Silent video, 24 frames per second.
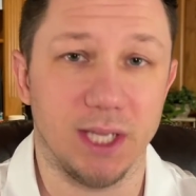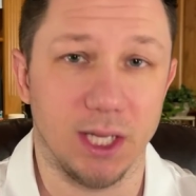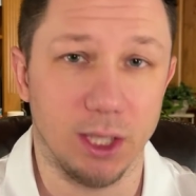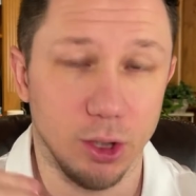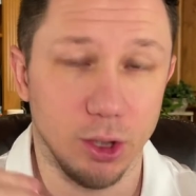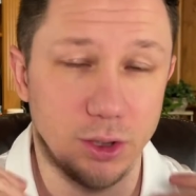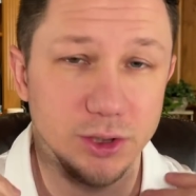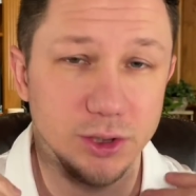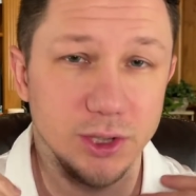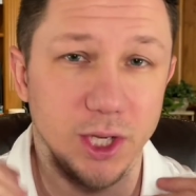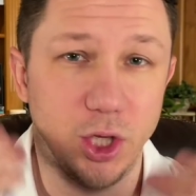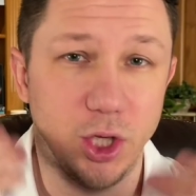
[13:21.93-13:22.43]
It
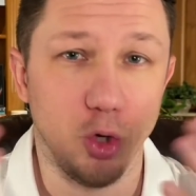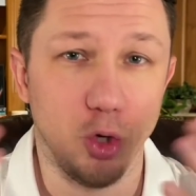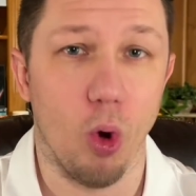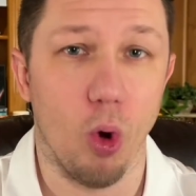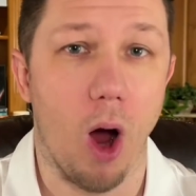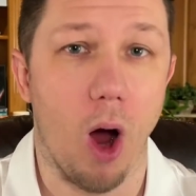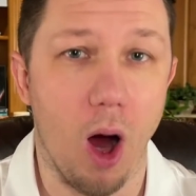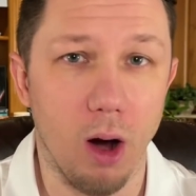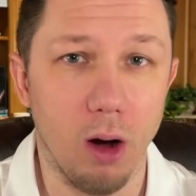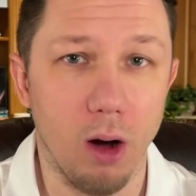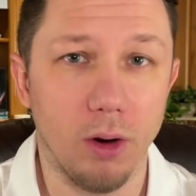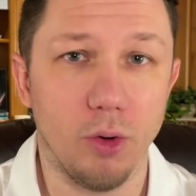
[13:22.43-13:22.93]
looks like you
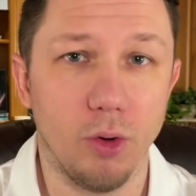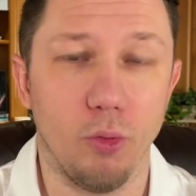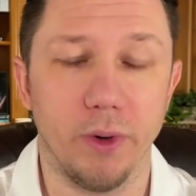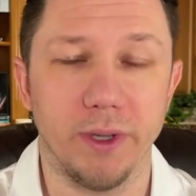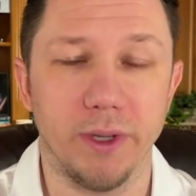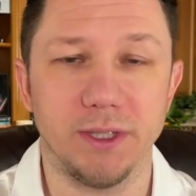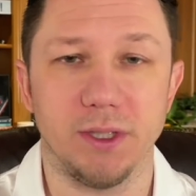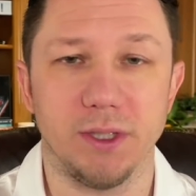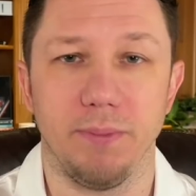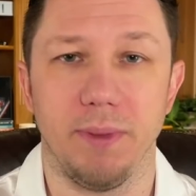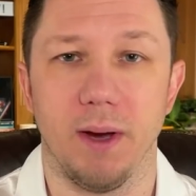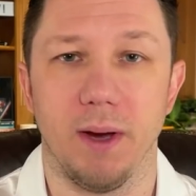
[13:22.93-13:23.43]
are
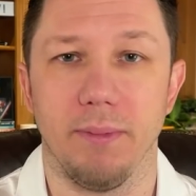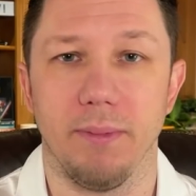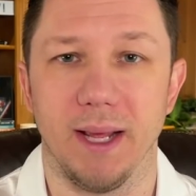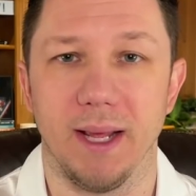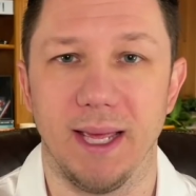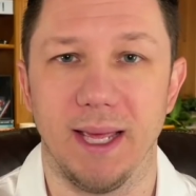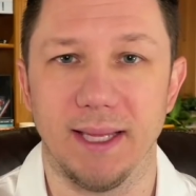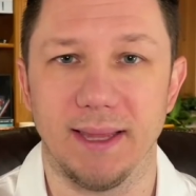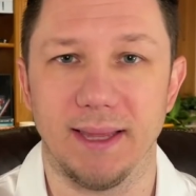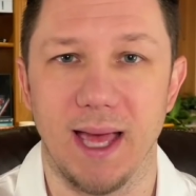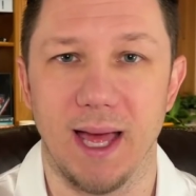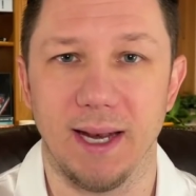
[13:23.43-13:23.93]
going to be able to
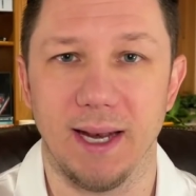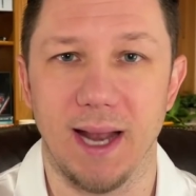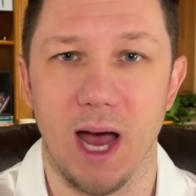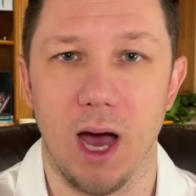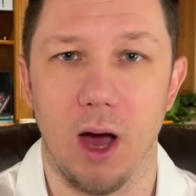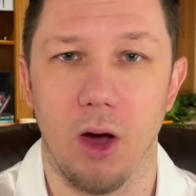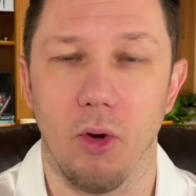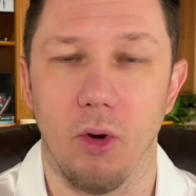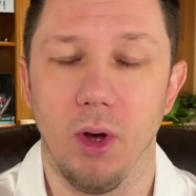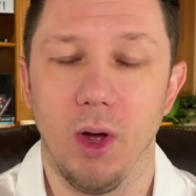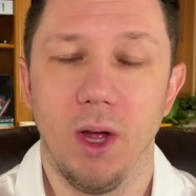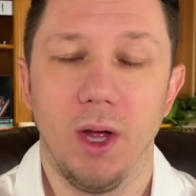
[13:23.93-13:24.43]
get that
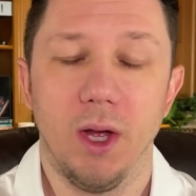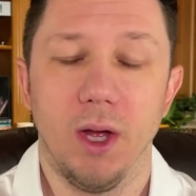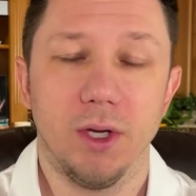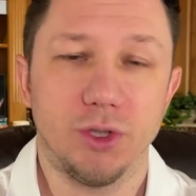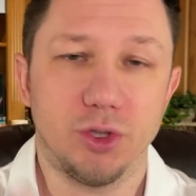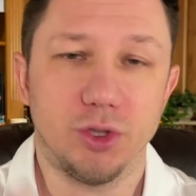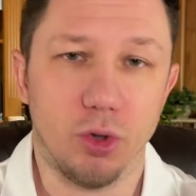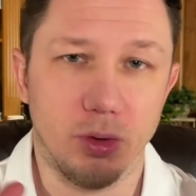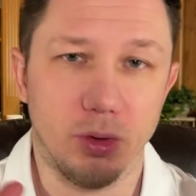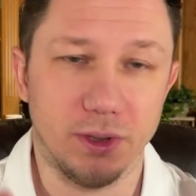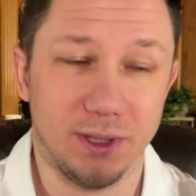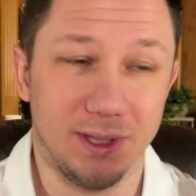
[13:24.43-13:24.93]
now,
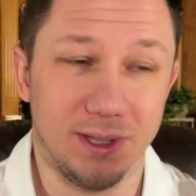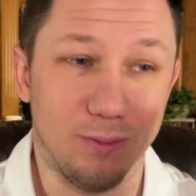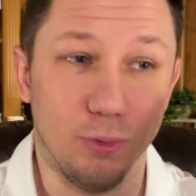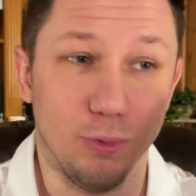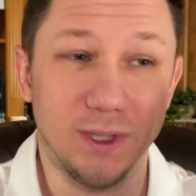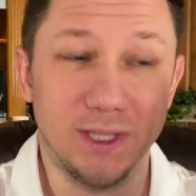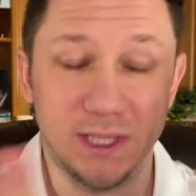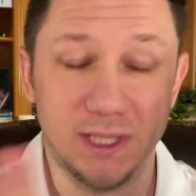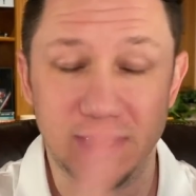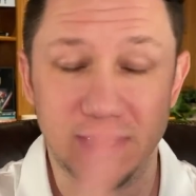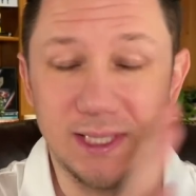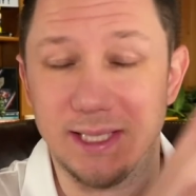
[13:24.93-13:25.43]
so
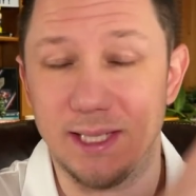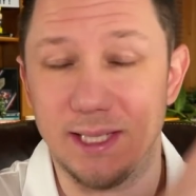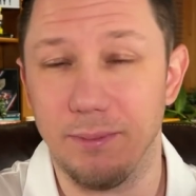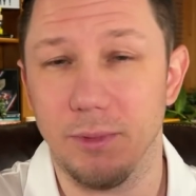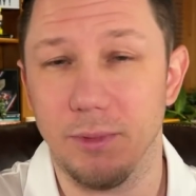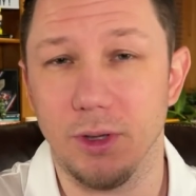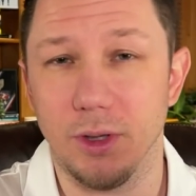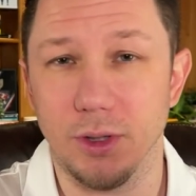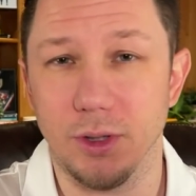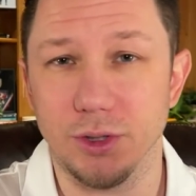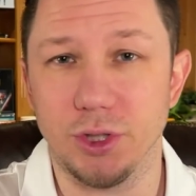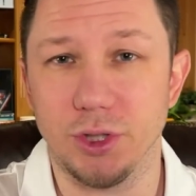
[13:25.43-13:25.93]
which is
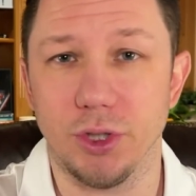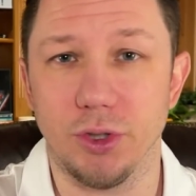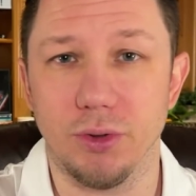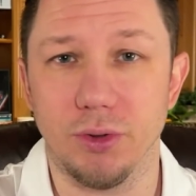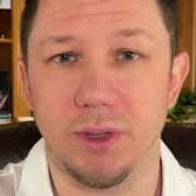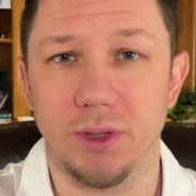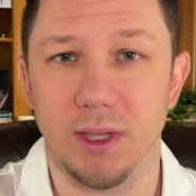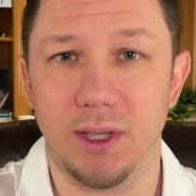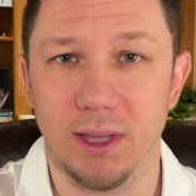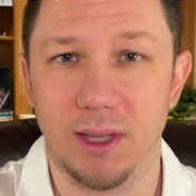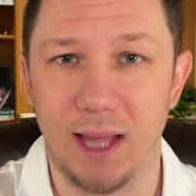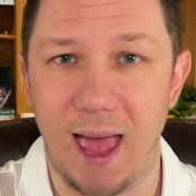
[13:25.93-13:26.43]
similar to
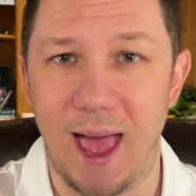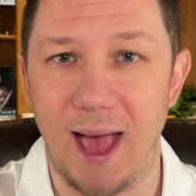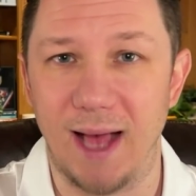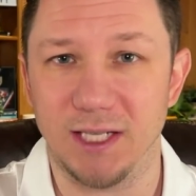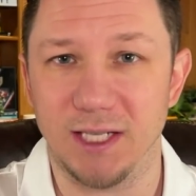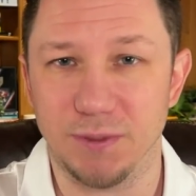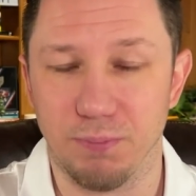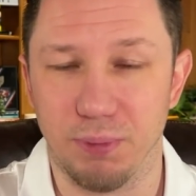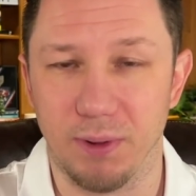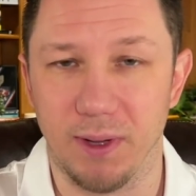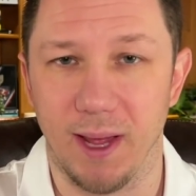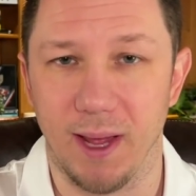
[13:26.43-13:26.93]
the
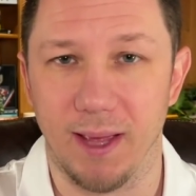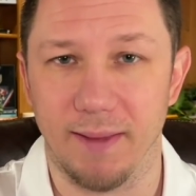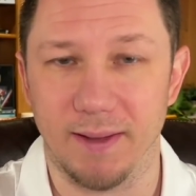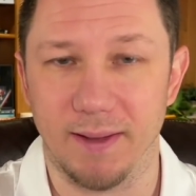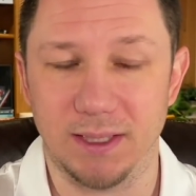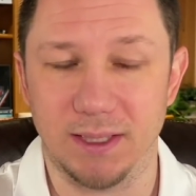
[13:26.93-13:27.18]
last plan.